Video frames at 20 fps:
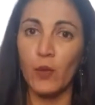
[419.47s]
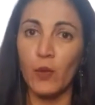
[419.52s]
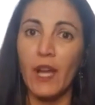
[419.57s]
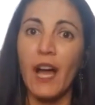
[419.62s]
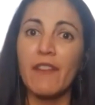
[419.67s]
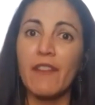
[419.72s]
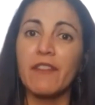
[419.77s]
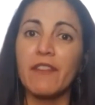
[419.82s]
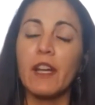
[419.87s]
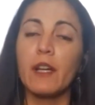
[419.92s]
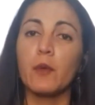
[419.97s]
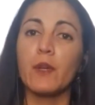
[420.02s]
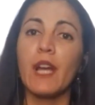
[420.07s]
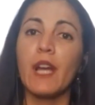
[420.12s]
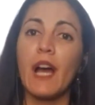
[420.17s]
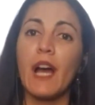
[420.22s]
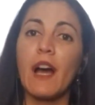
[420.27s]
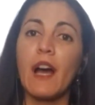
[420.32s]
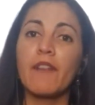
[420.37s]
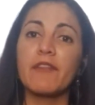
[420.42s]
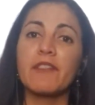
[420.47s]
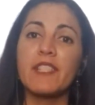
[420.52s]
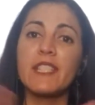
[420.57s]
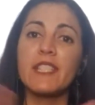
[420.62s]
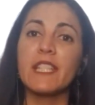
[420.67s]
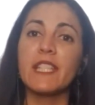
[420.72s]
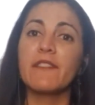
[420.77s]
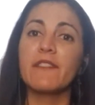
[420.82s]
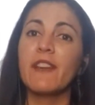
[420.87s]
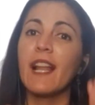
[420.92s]
We have
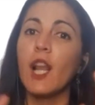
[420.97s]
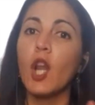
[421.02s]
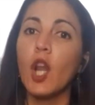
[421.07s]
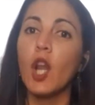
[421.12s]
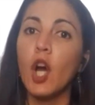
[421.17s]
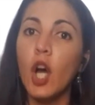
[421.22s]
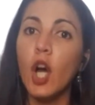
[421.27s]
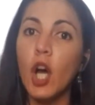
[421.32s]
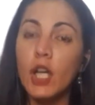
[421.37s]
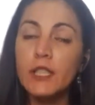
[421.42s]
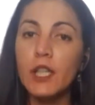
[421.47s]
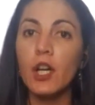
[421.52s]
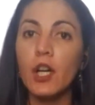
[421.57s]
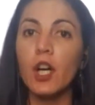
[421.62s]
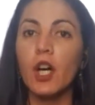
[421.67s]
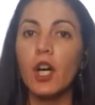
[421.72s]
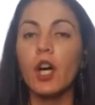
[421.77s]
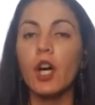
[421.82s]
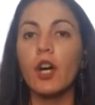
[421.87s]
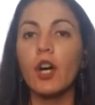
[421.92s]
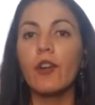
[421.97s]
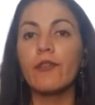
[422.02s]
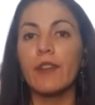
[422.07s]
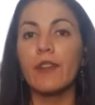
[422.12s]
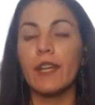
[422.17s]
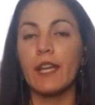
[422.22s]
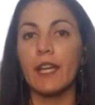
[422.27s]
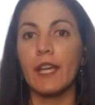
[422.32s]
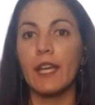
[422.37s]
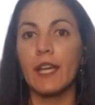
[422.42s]
received a lot of
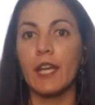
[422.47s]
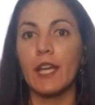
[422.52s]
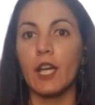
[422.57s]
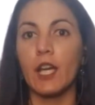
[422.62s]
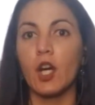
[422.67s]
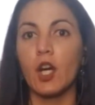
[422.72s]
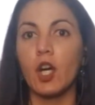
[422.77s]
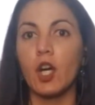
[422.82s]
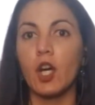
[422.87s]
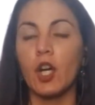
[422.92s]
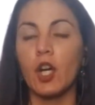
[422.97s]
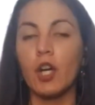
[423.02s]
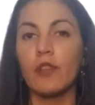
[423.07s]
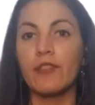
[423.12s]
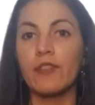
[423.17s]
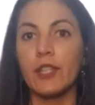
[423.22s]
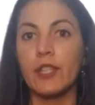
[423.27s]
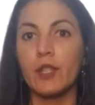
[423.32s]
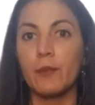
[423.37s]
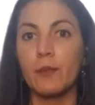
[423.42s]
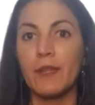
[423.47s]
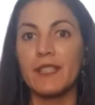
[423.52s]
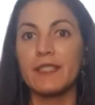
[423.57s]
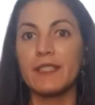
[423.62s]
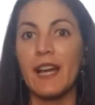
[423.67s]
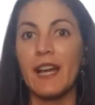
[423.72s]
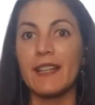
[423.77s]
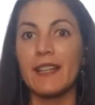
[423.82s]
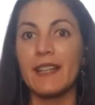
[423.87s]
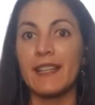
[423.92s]

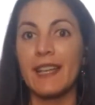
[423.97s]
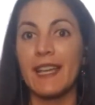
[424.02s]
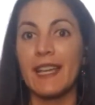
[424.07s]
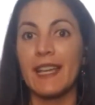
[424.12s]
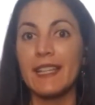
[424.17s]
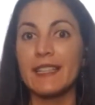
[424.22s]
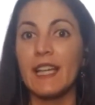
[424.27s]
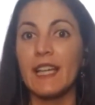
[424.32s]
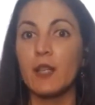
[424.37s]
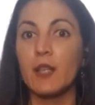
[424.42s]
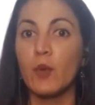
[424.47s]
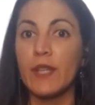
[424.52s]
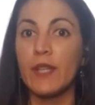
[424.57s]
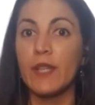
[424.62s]
humanitarian aid that we